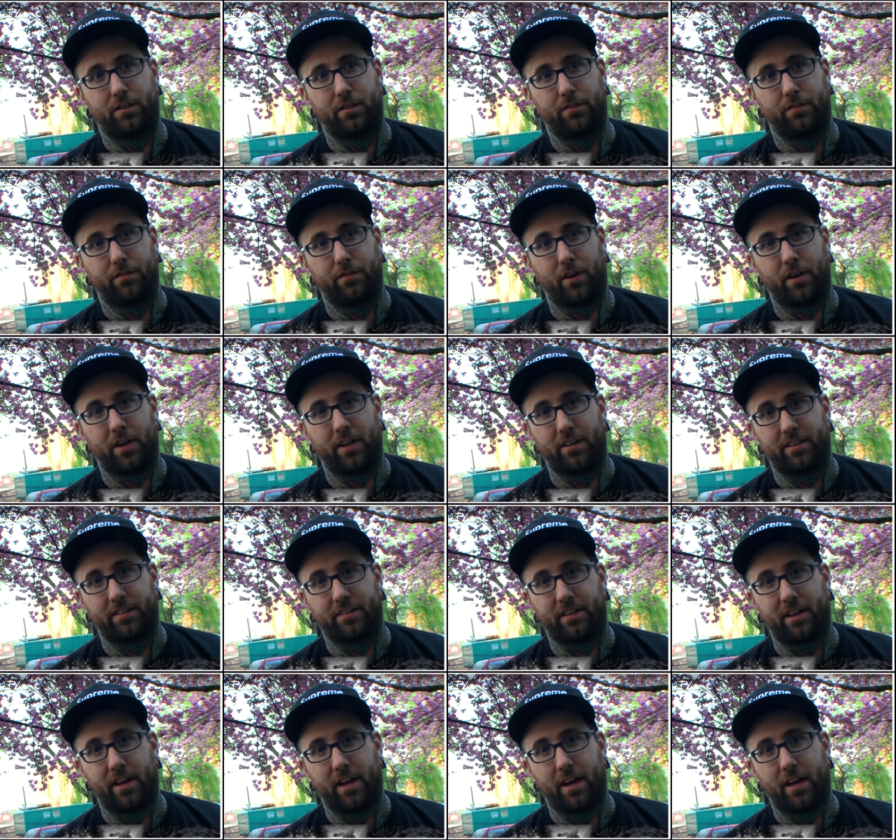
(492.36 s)
funny to
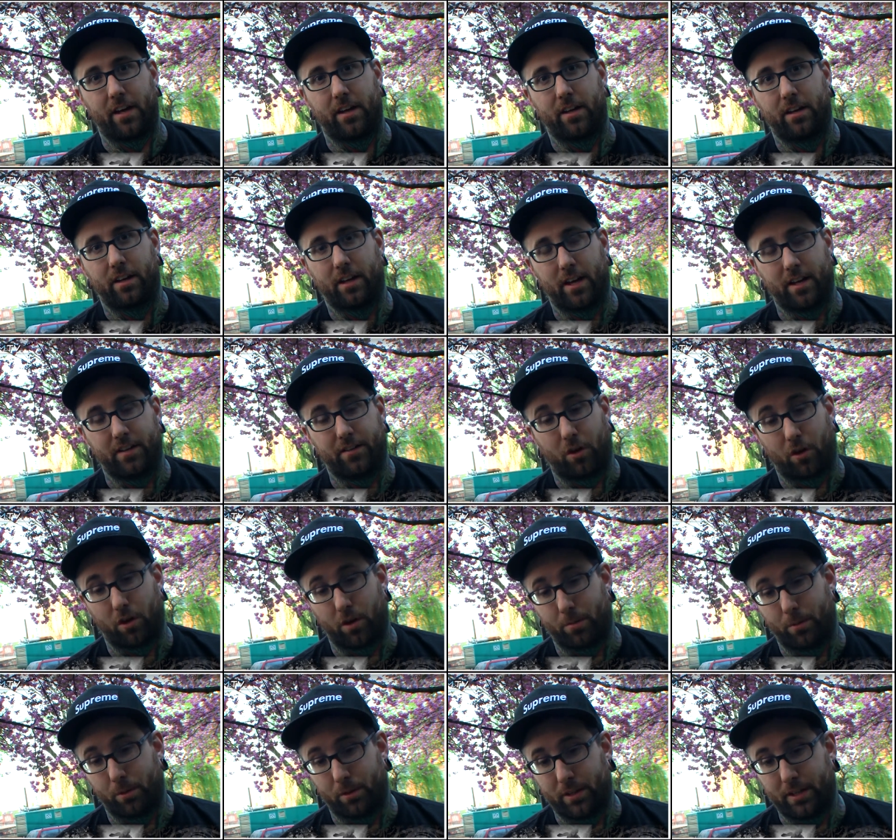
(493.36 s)
say, and it's hard
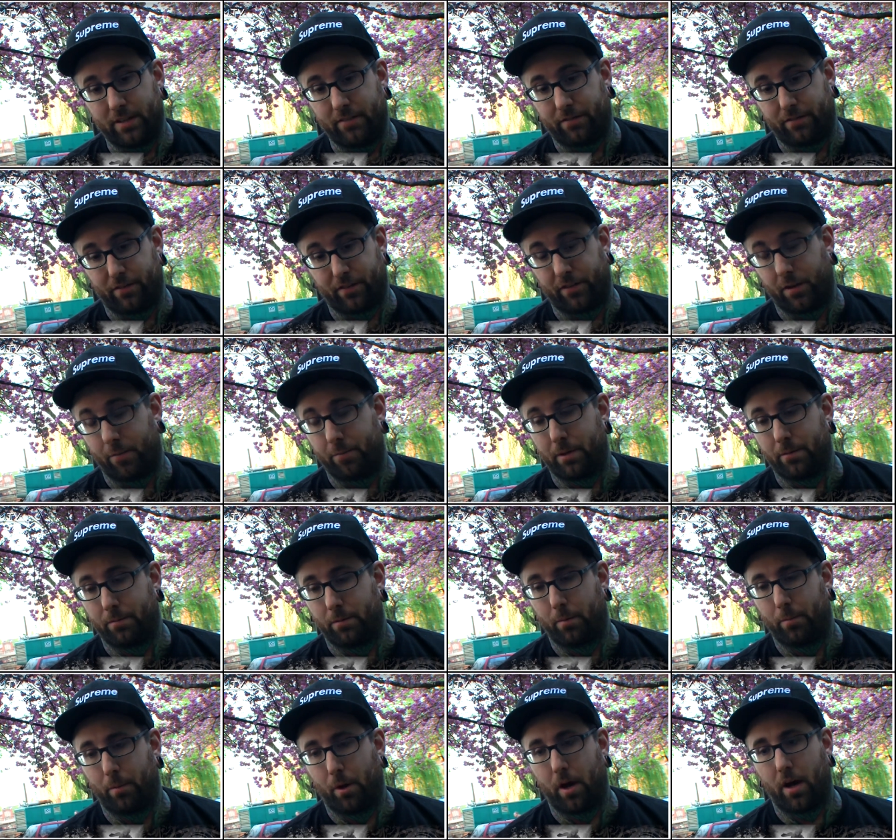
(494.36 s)
to believe for some
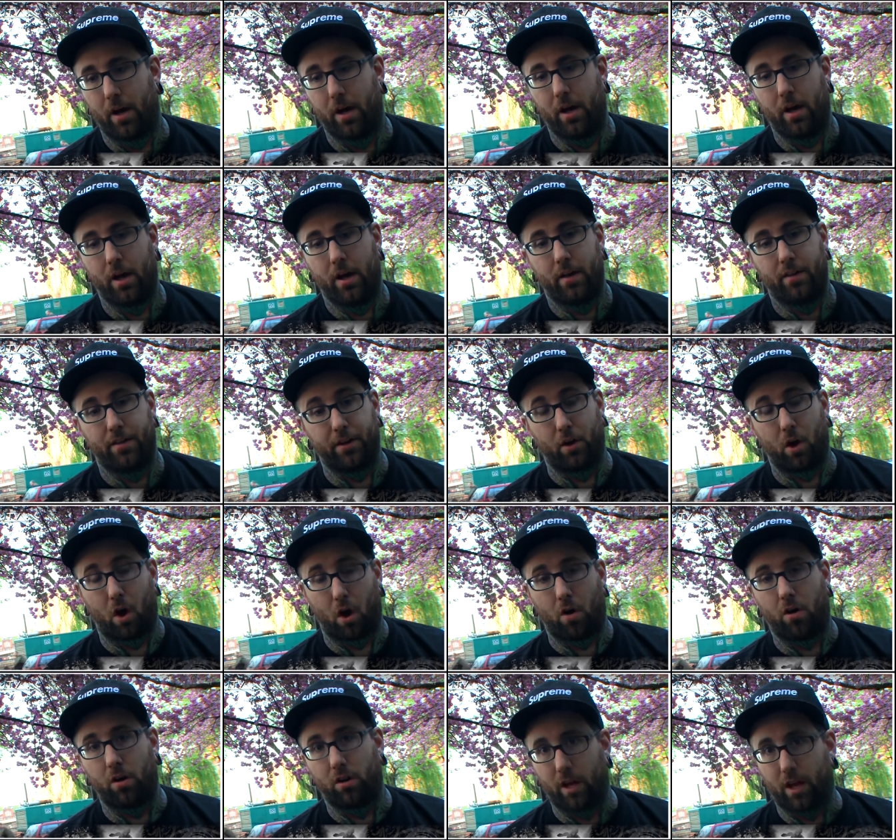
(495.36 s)
people, but there
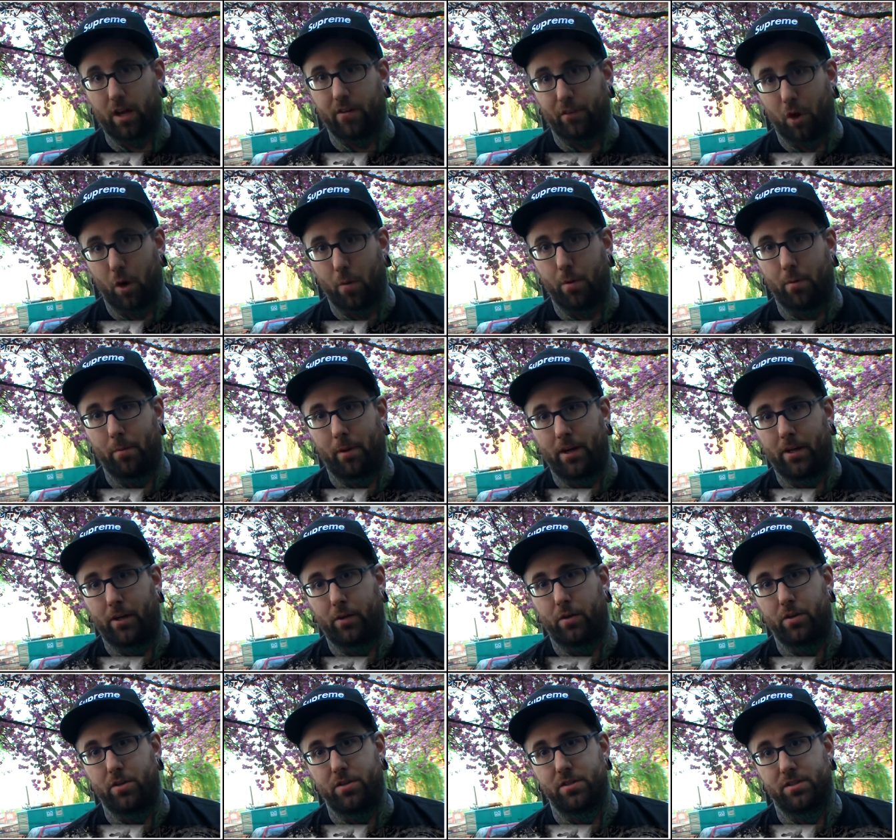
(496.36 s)
are a lot of open-minded
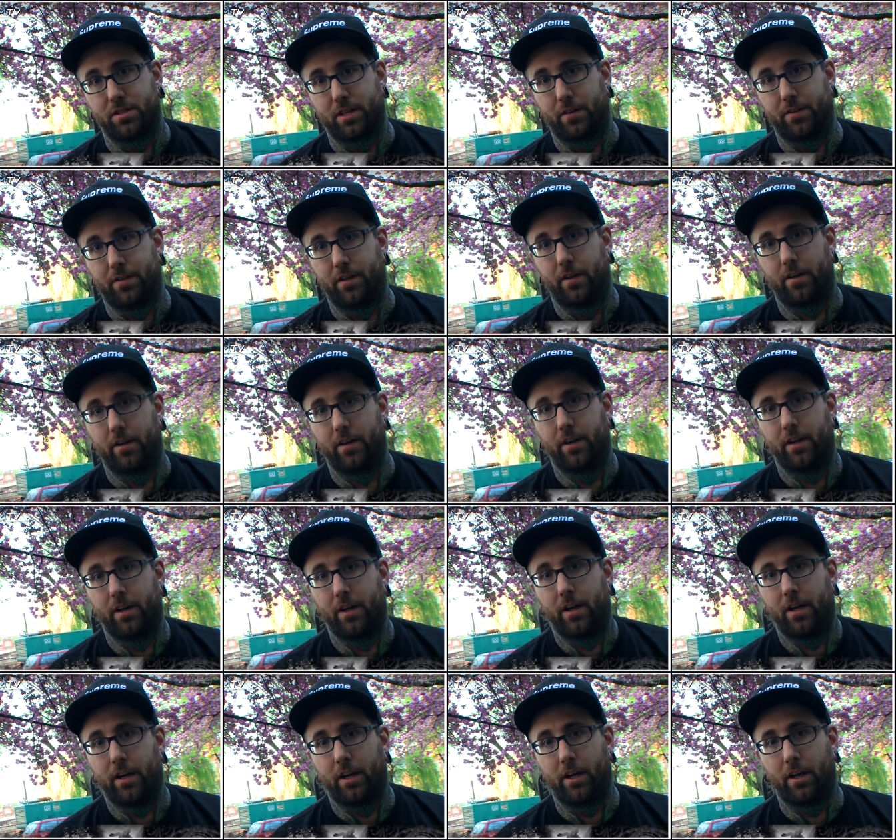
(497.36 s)
Christians out there.
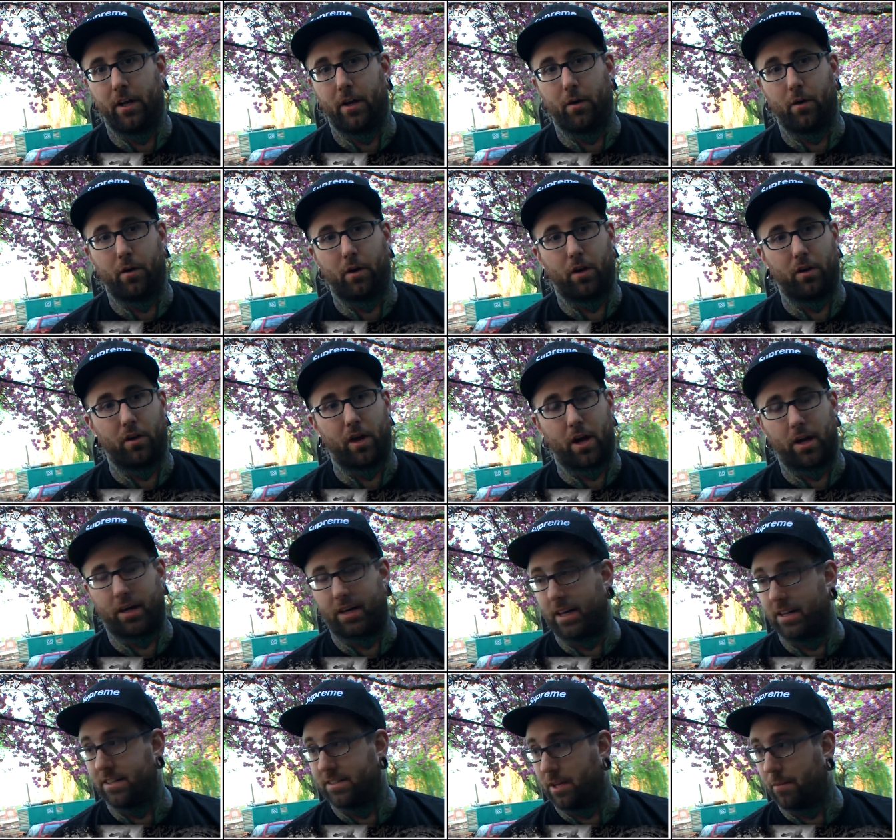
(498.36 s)
You know, a lot of
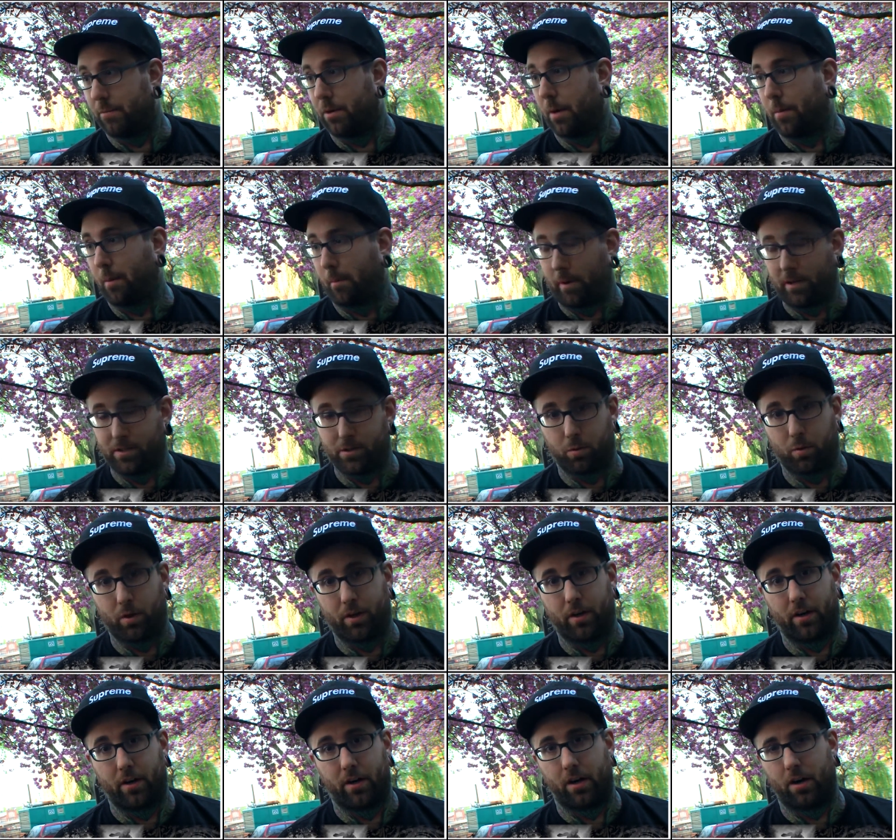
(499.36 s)
kids hit me up on my
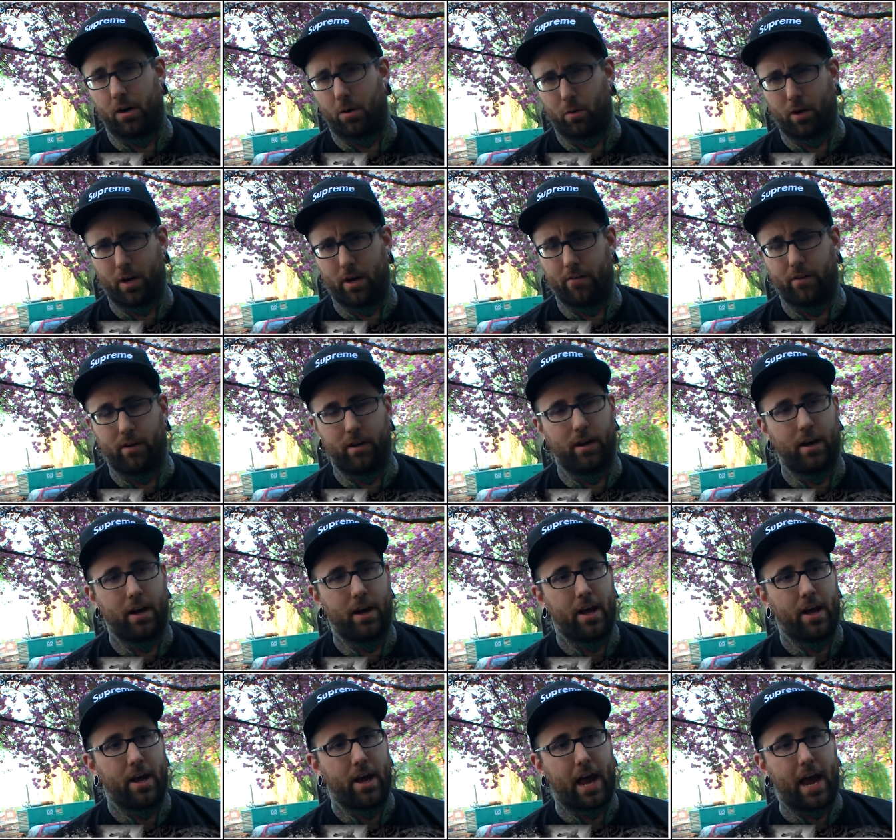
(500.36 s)
Twitter or whatever,
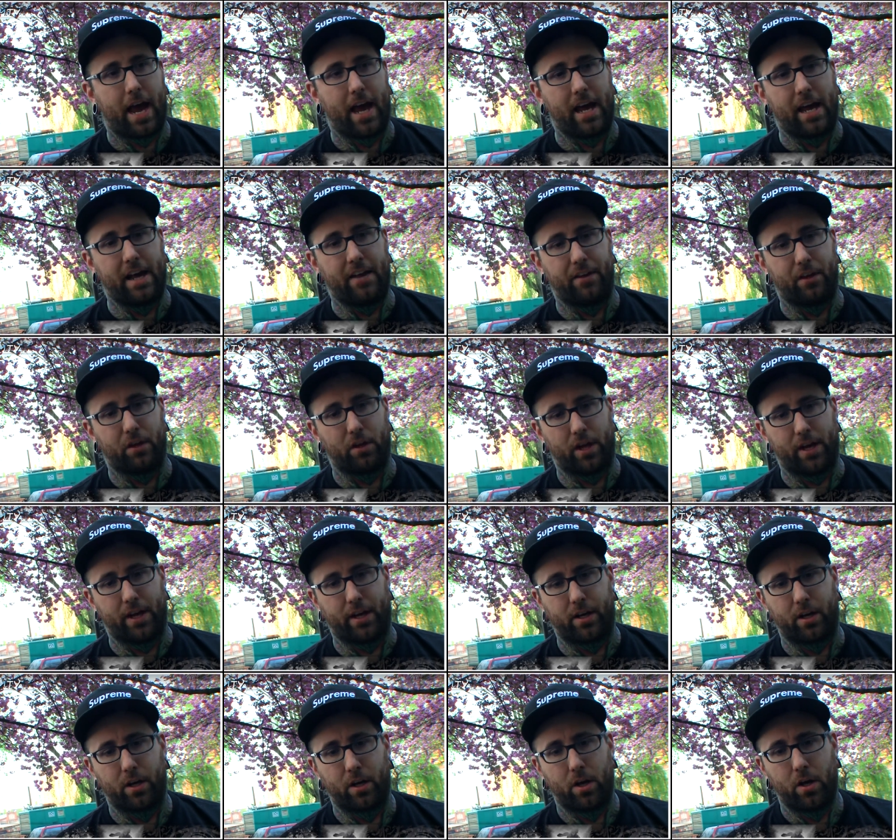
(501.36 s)
and they're
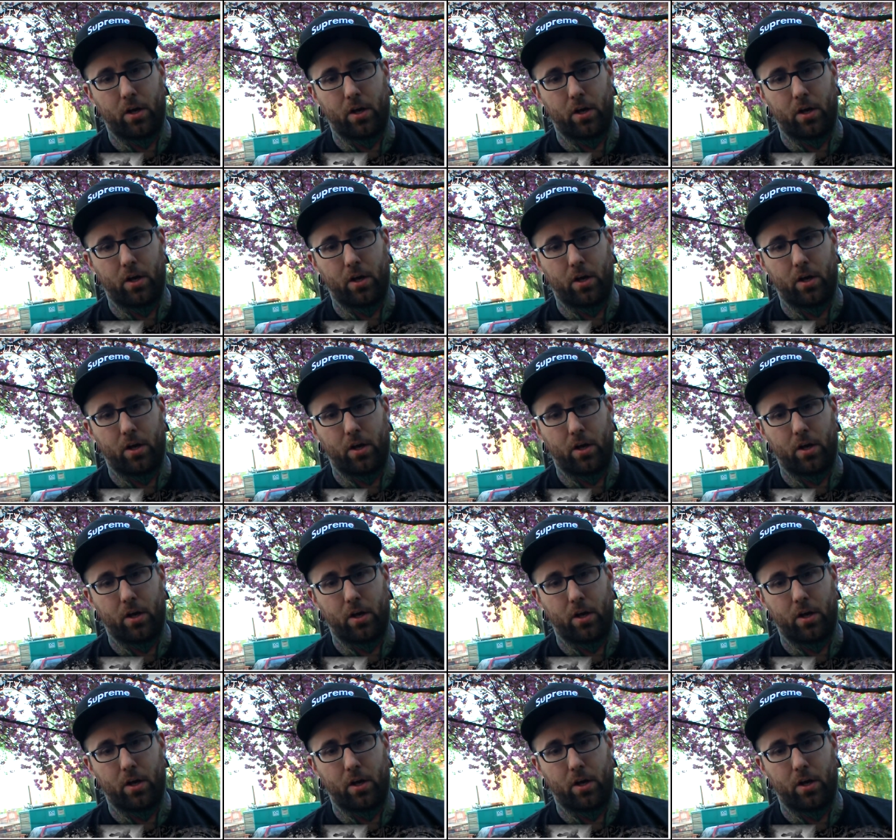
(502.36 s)
like,